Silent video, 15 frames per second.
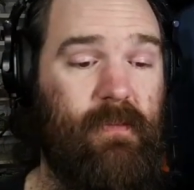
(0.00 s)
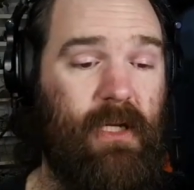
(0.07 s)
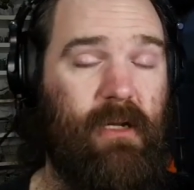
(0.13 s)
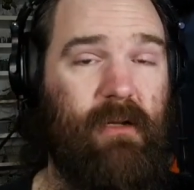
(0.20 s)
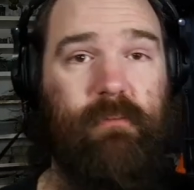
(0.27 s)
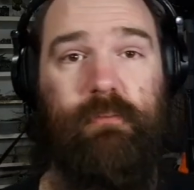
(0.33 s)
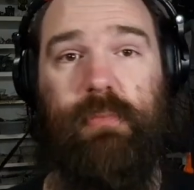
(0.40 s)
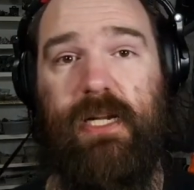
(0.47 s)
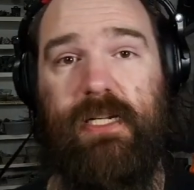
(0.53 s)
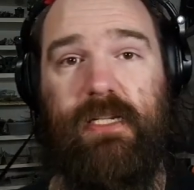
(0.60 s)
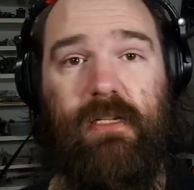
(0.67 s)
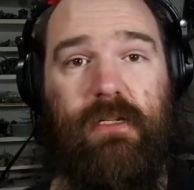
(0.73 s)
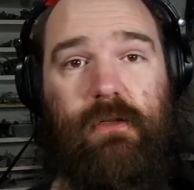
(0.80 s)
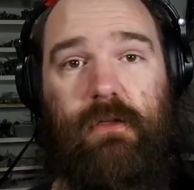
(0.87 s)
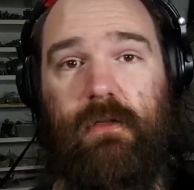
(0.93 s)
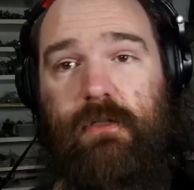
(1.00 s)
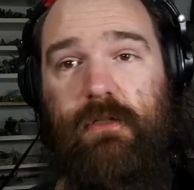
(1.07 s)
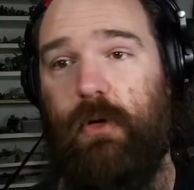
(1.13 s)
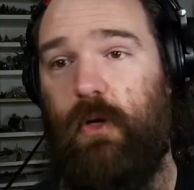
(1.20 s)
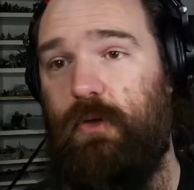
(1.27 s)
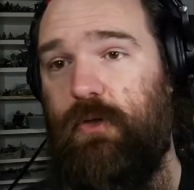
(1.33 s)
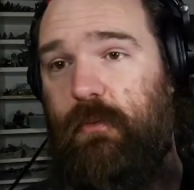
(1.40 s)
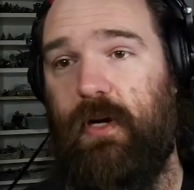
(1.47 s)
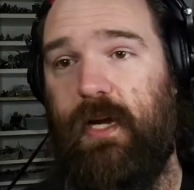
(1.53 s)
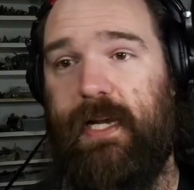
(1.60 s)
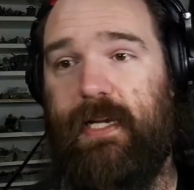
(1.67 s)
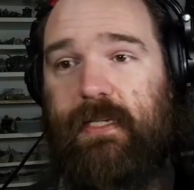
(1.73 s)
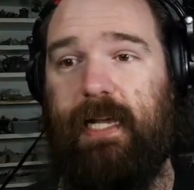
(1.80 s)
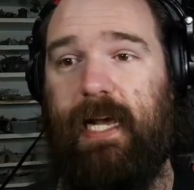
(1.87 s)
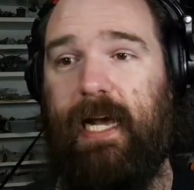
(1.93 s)
Bicycles,
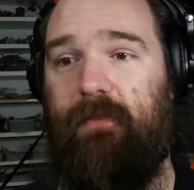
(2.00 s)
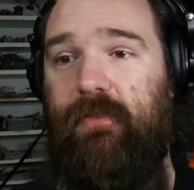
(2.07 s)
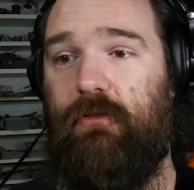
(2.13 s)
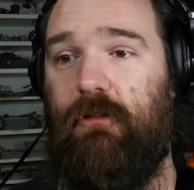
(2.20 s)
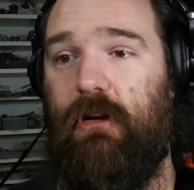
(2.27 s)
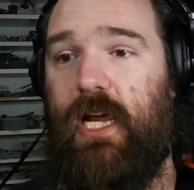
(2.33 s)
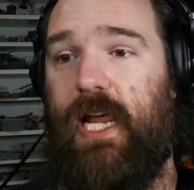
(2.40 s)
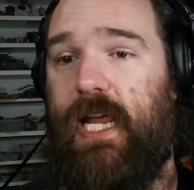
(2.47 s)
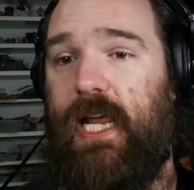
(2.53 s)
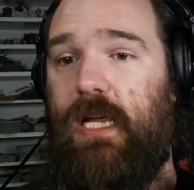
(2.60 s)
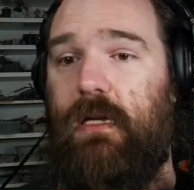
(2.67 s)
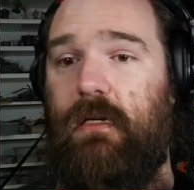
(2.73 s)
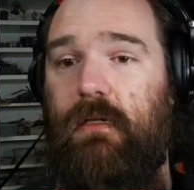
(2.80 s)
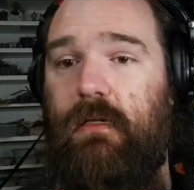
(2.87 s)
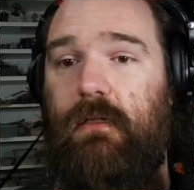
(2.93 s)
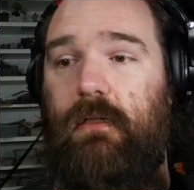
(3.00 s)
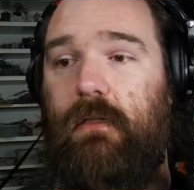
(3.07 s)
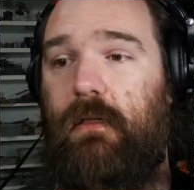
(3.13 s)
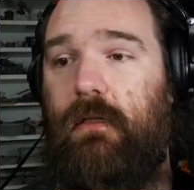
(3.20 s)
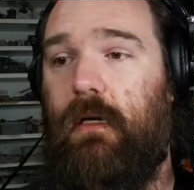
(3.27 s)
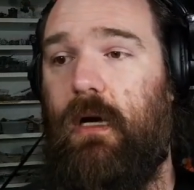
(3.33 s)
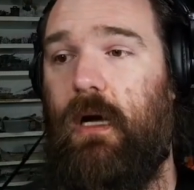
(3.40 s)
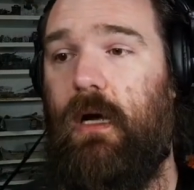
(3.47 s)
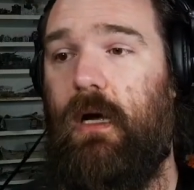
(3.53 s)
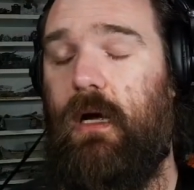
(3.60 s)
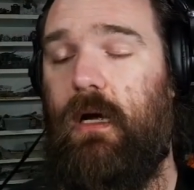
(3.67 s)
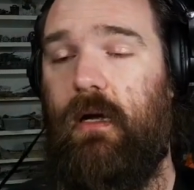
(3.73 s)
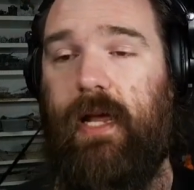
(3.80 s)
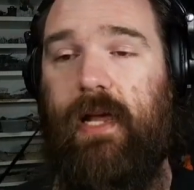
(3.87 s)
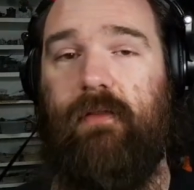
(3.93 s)
motorbikes, cavalry,
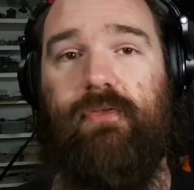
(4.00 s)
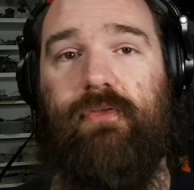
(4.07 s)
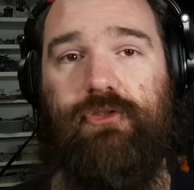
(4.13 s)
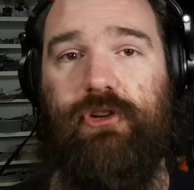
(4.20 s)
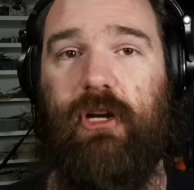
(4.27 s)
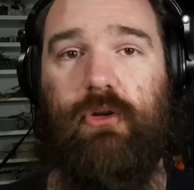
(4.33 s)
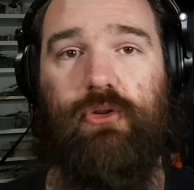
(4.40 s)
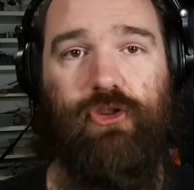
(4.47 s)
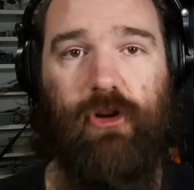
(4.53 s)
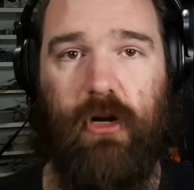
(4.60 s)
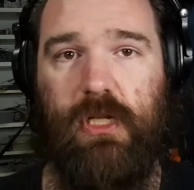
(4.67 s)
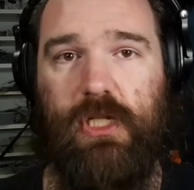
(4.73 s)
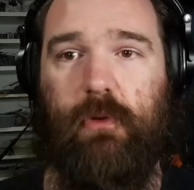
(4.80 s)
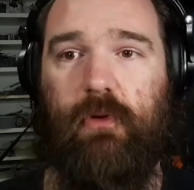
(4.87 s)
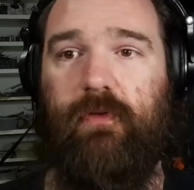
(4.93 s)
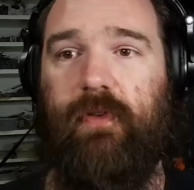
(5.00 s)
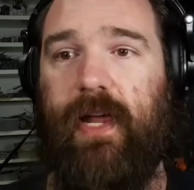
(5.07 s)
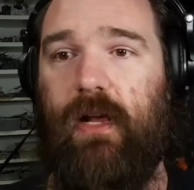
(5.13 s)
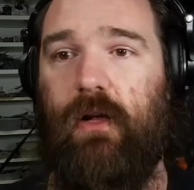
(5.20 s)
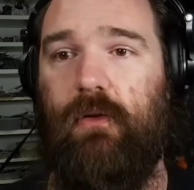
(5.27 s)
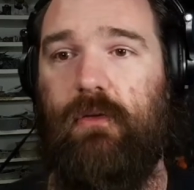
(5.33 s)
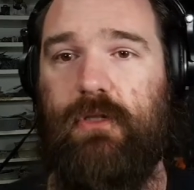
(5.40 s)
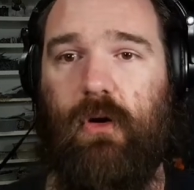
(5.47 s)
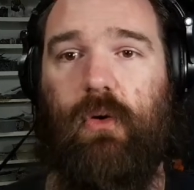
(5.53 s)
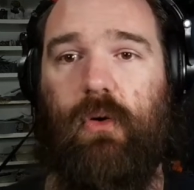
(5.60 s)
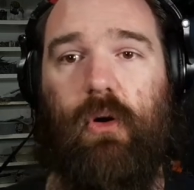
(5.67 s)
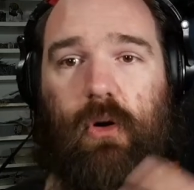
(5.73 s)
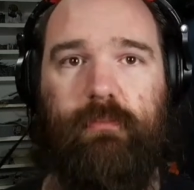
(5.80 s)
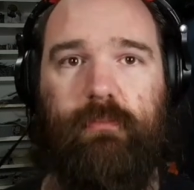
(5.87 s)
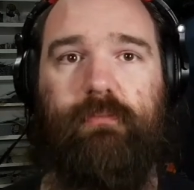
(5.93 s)
infantry on transport vehicles,
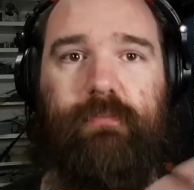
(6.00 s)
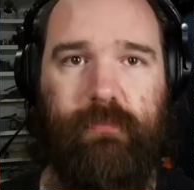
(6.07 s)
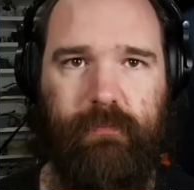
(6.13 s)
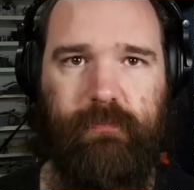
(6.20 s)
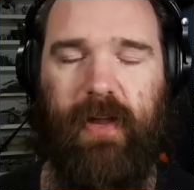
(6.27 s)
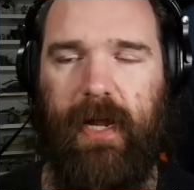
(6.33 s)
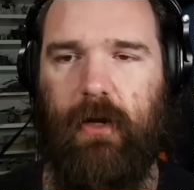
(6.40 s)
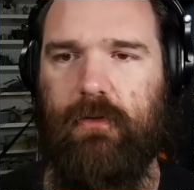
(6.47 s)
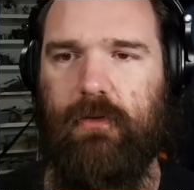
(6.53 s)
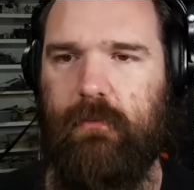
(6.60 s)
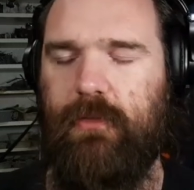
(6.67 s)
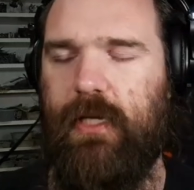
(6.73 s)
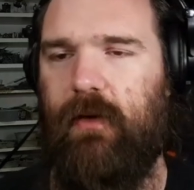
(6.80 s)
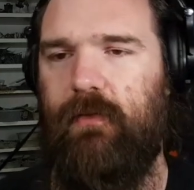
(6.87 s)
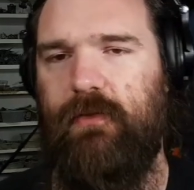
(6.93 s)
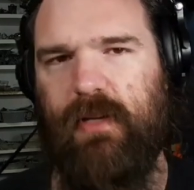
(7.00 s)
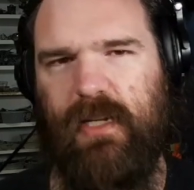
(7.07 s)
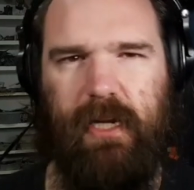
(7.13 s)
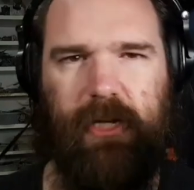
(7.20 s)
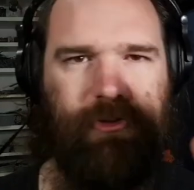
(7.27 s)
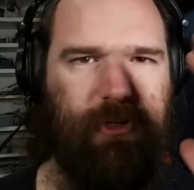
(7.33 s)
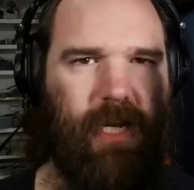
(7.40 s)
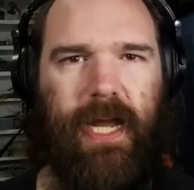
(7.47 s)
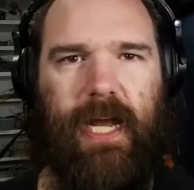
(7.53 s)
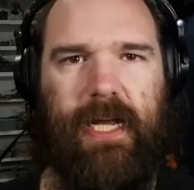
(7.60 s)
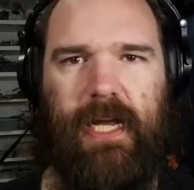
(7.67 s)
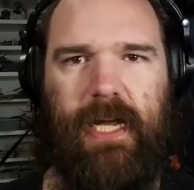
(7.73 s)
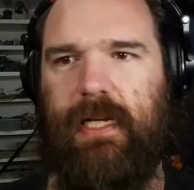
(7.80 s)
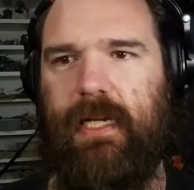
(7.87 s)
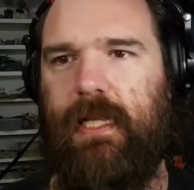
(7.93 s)
or vehicles themselves, essentially.
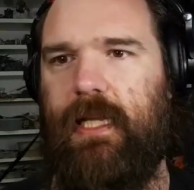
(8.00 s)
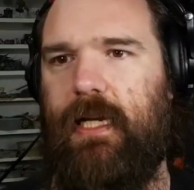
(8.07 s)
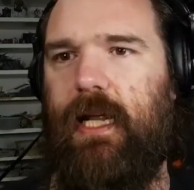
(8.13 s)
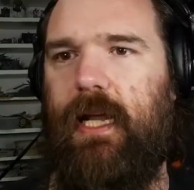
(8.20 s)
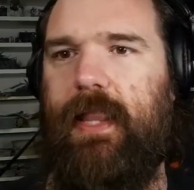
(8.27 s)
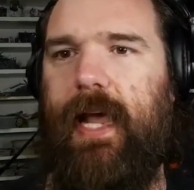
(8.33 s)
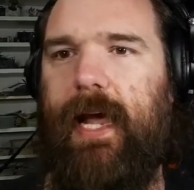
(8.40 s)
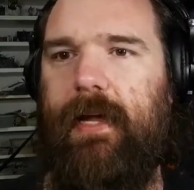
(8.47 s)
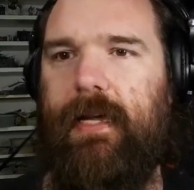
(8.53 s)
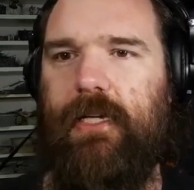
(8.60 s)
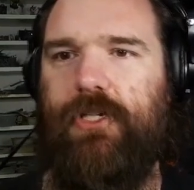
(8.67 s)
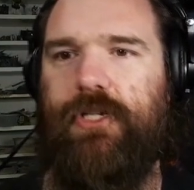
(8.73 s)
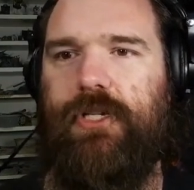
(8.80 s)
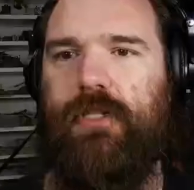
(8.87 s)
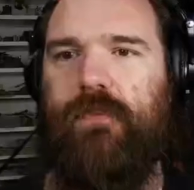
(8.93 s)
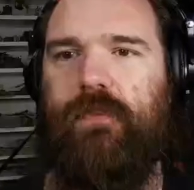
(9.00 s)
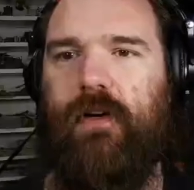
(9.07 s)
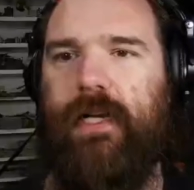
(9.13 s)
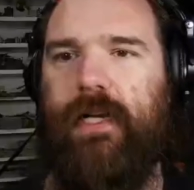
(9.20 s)
Anything like that is just fine.